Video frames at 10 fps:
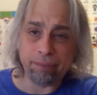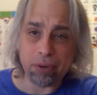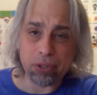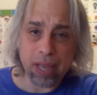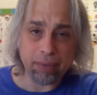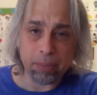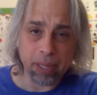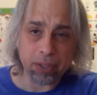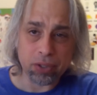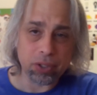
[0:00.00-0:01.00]
for 7
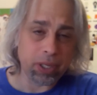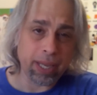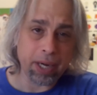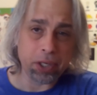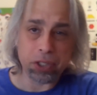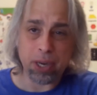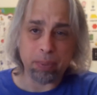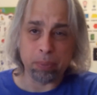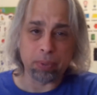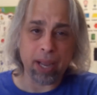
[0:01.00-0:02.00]
months to get a
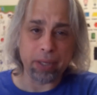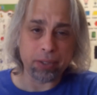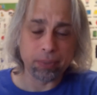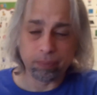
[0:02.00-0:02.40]
cheaper price.